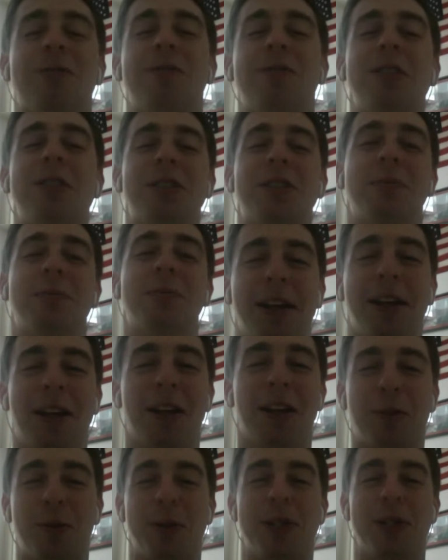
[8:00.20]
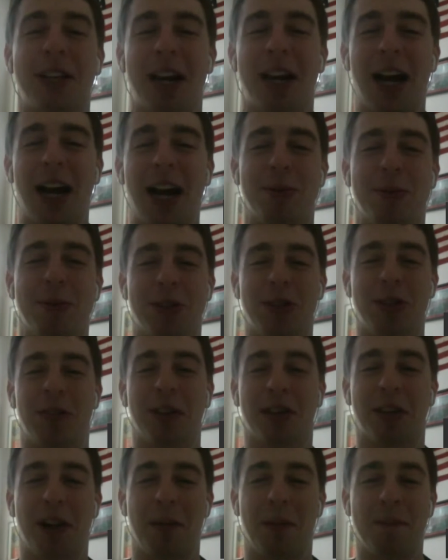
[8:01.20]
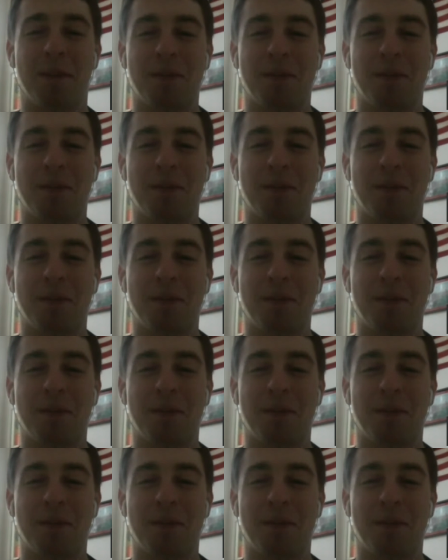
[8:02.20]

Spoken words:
visited me like 3 times. You still haven't come.